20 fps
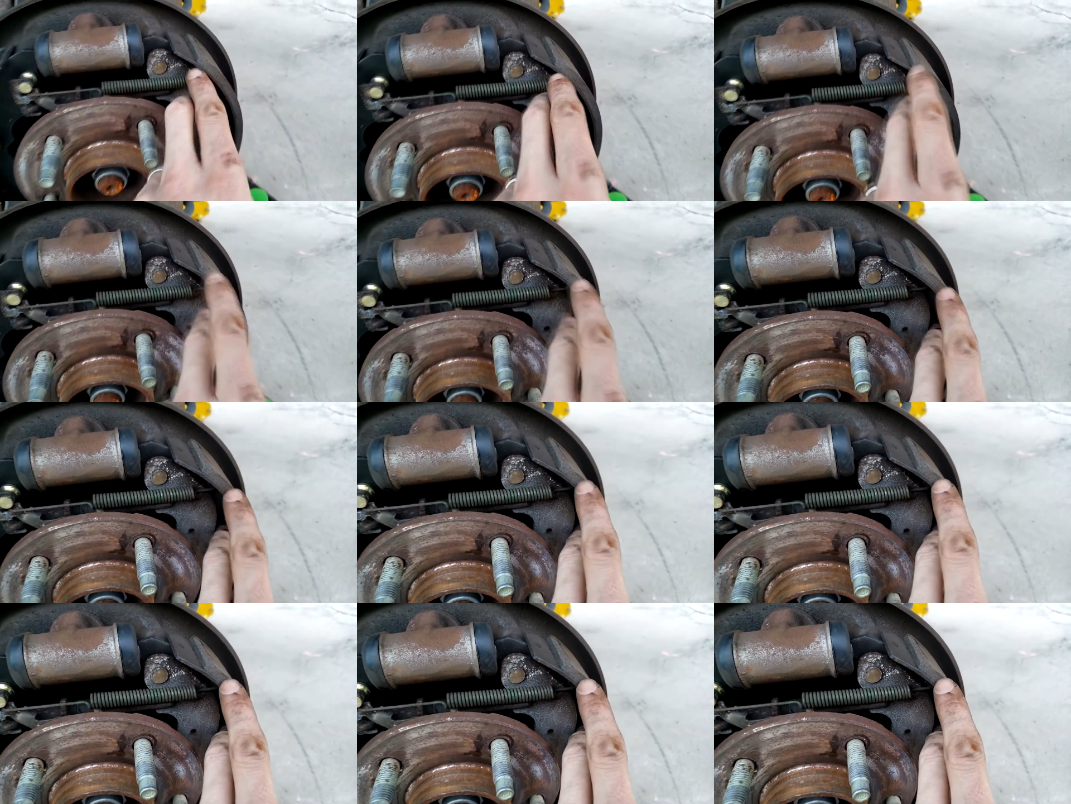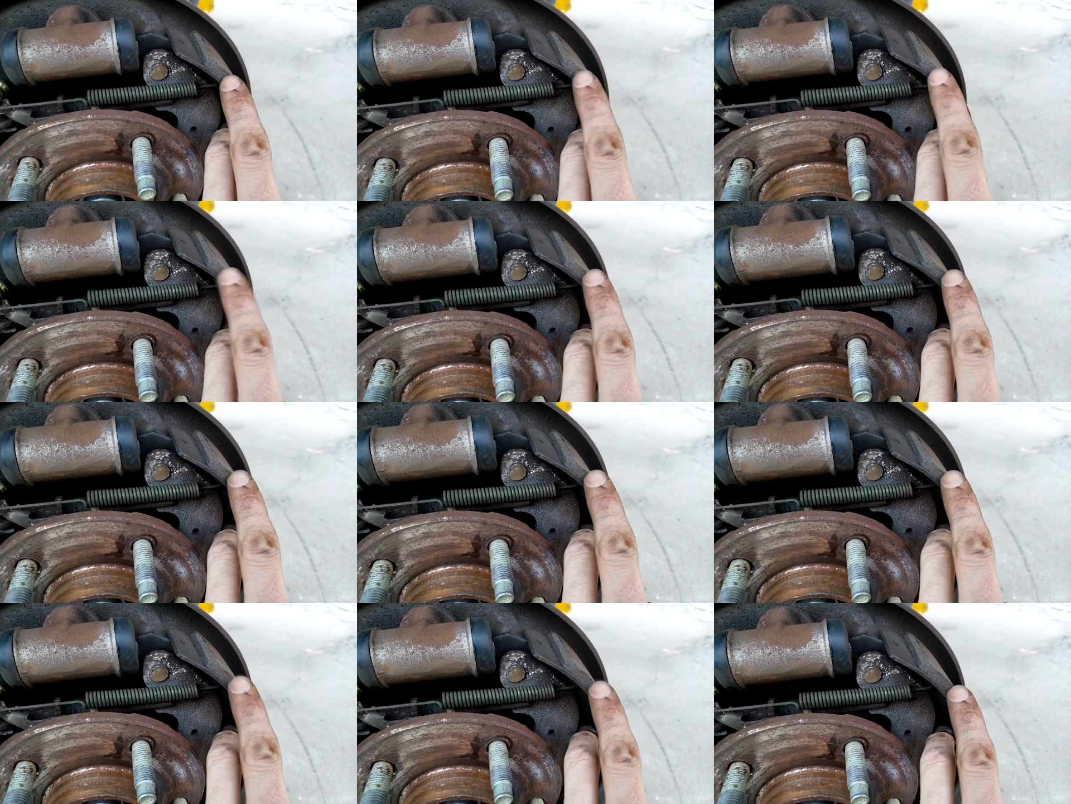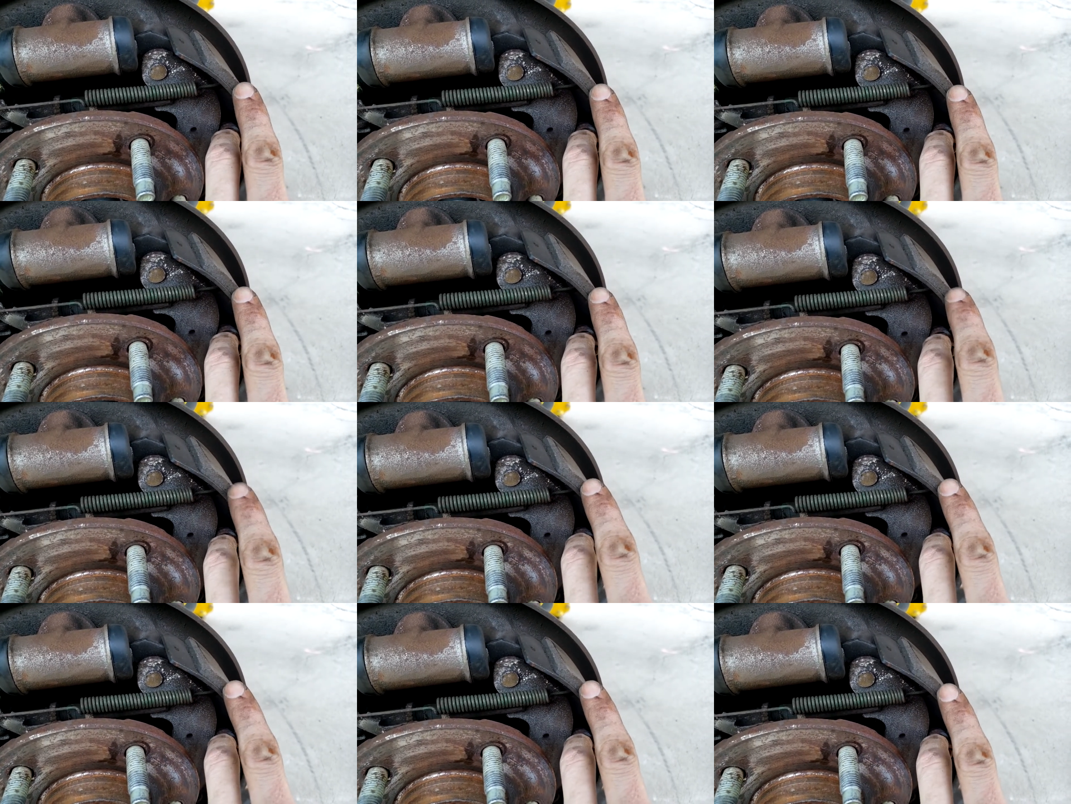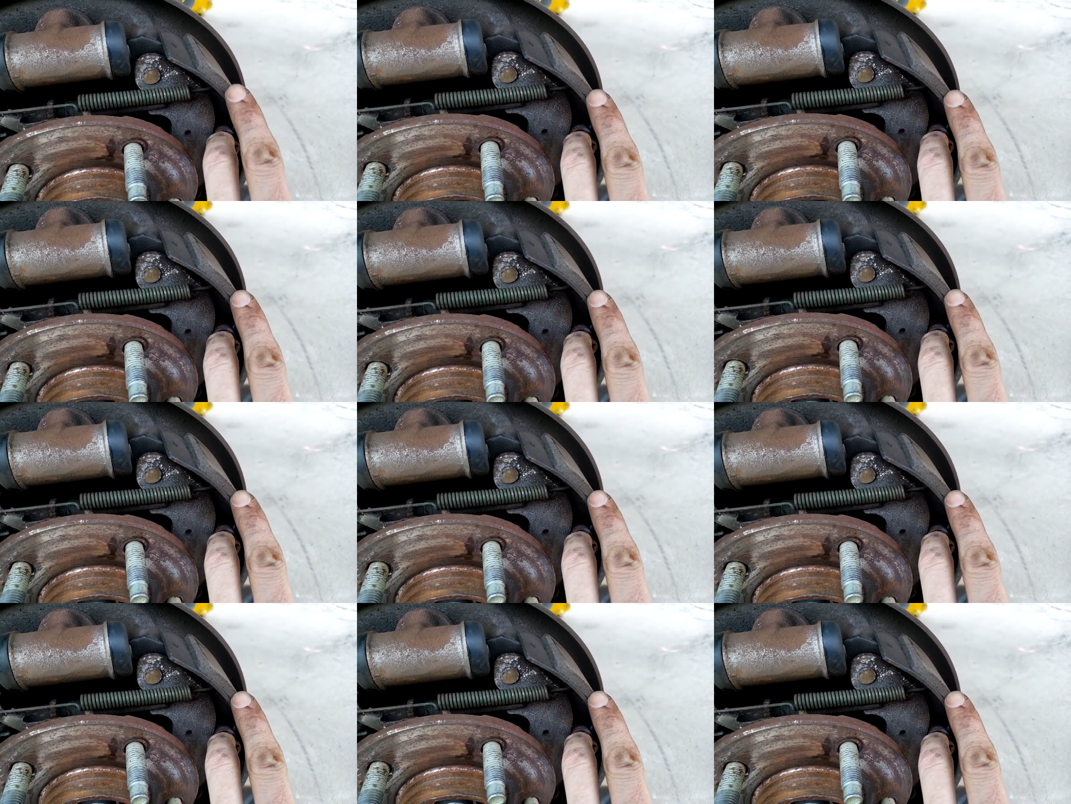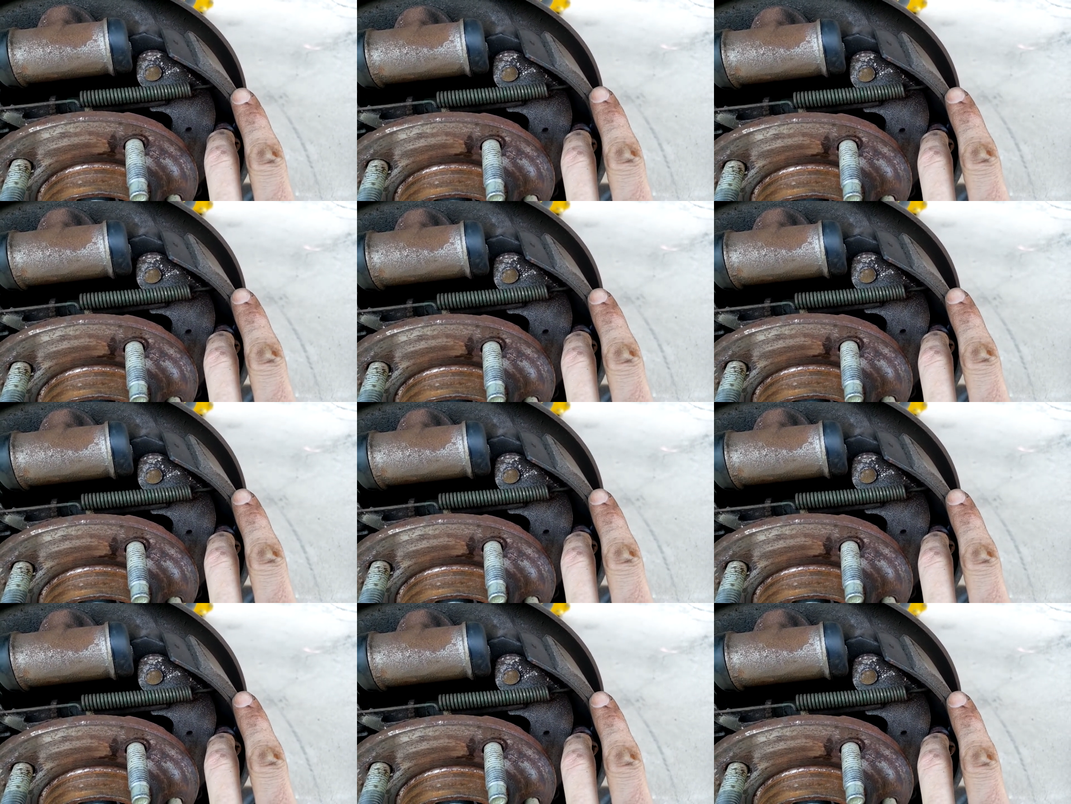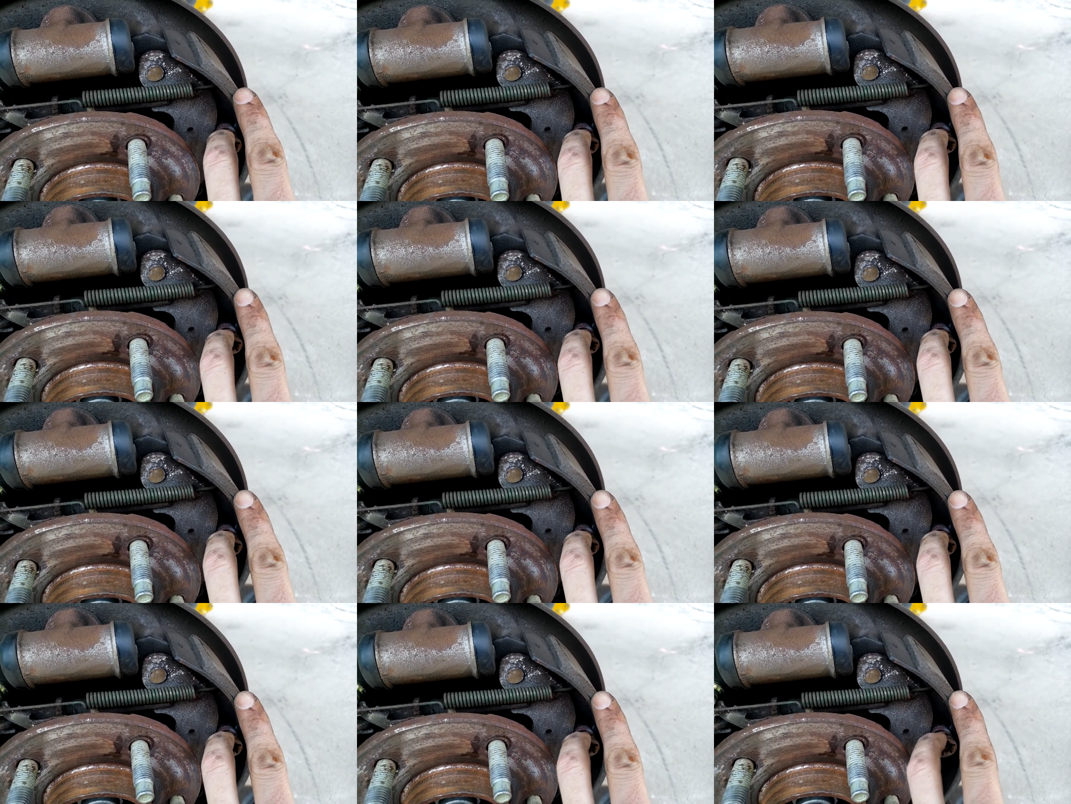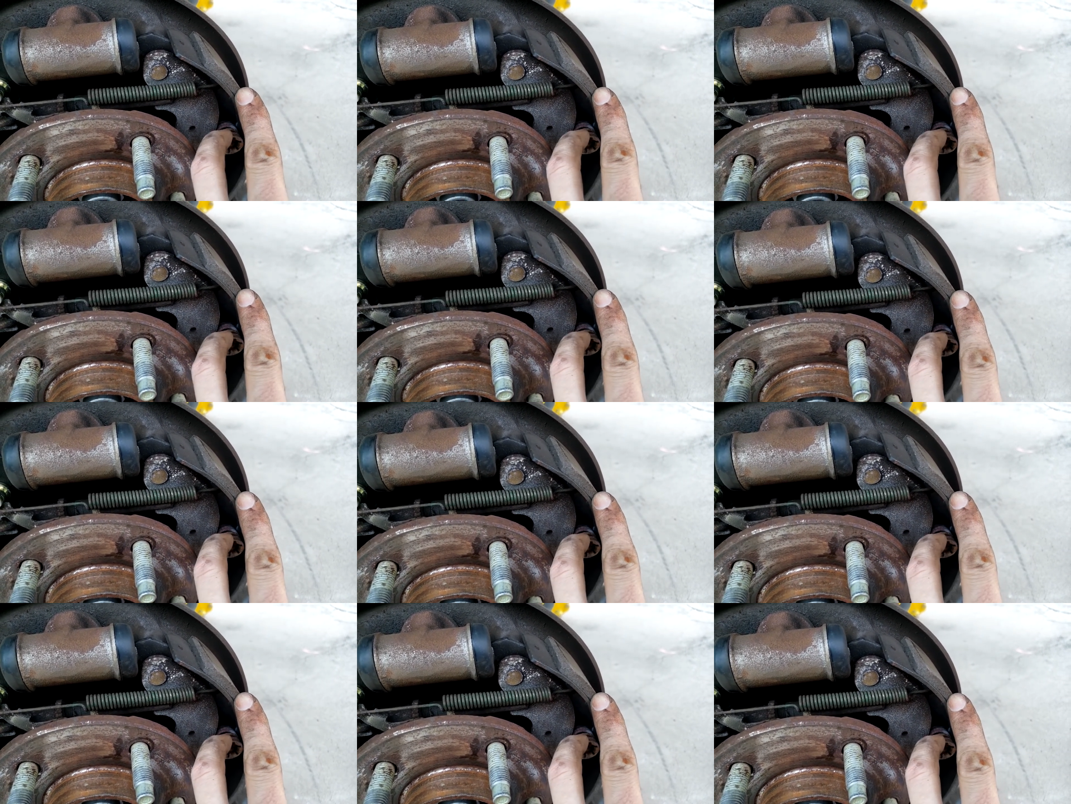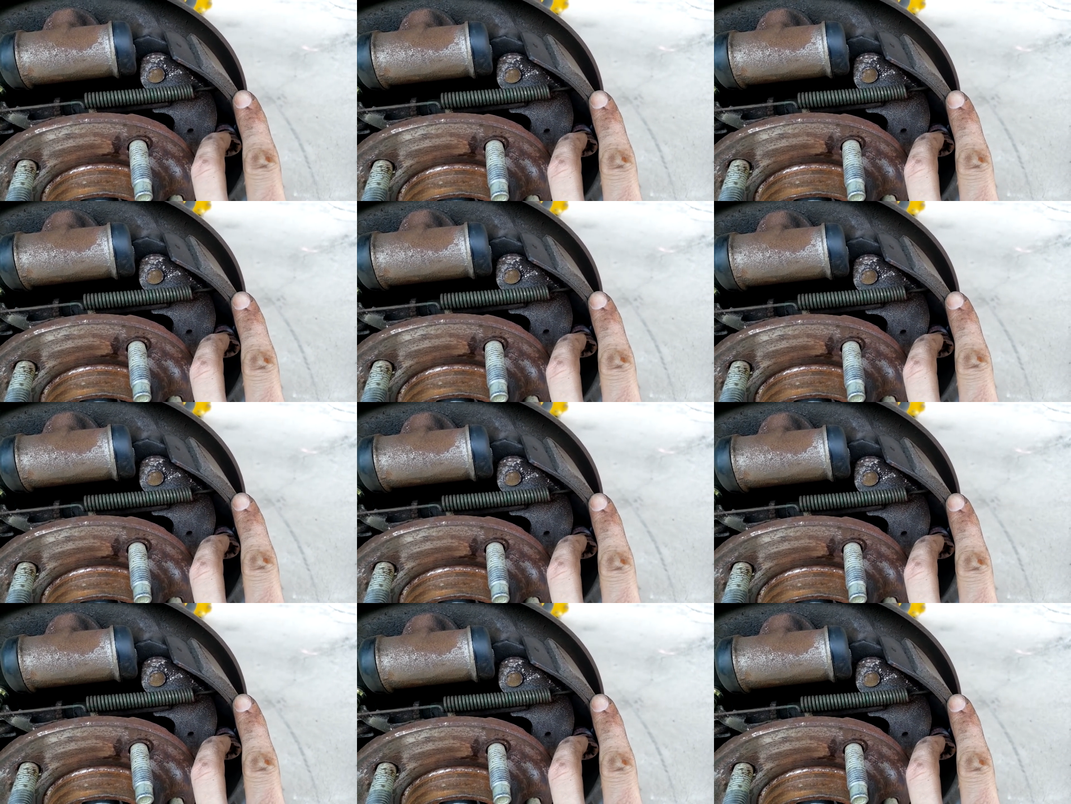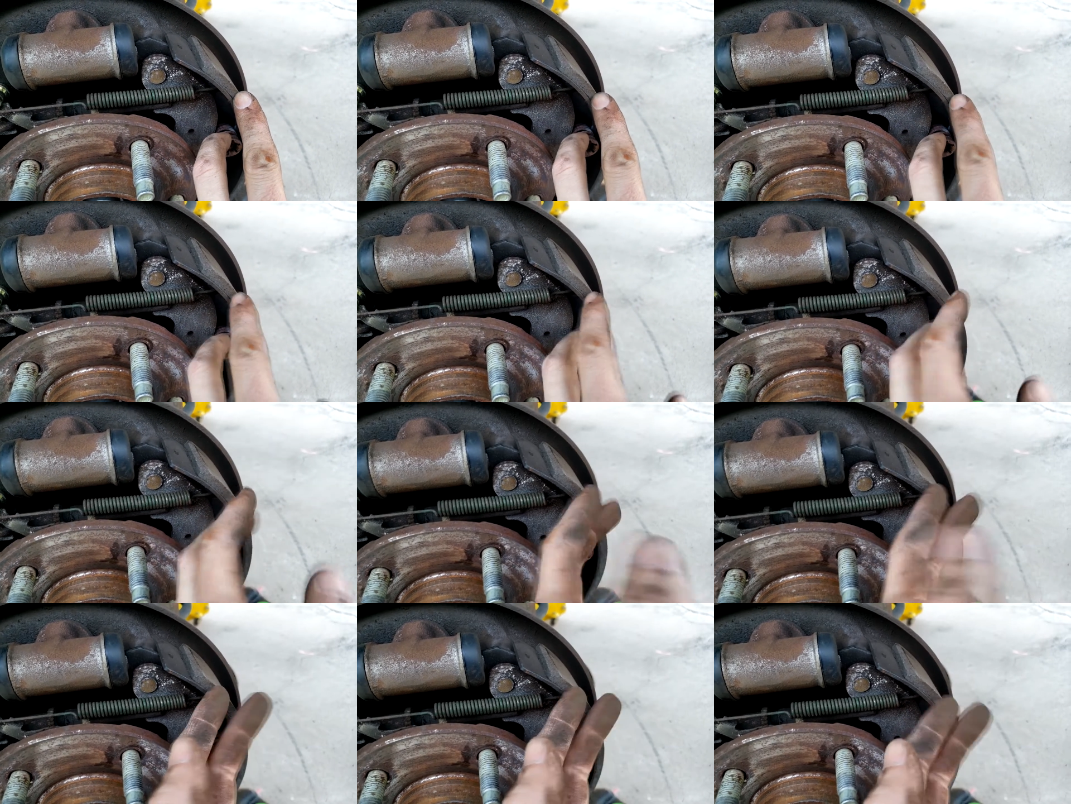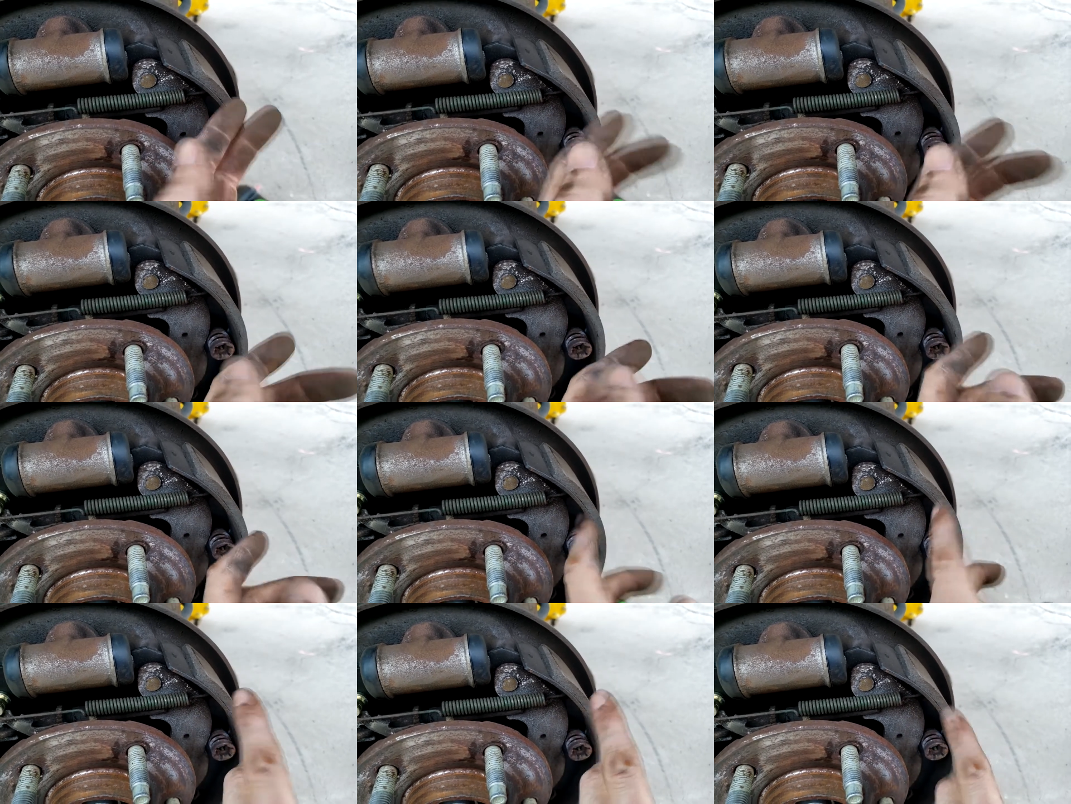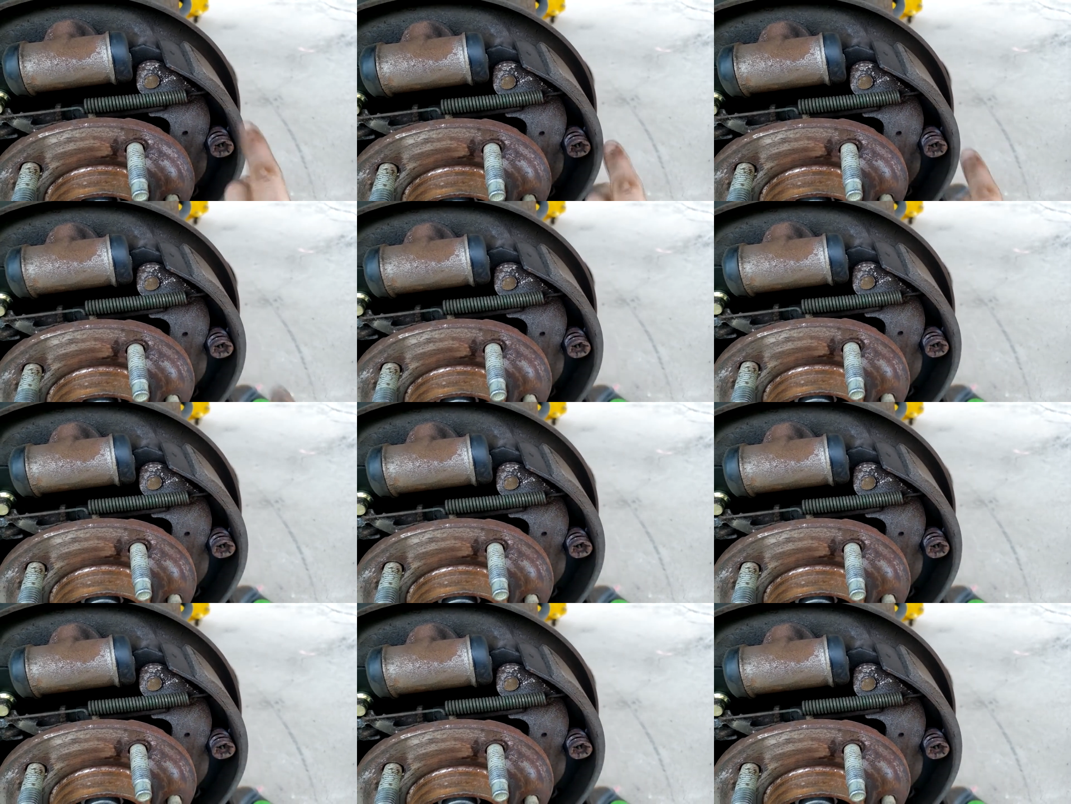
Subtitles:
[unreadable: no face in view]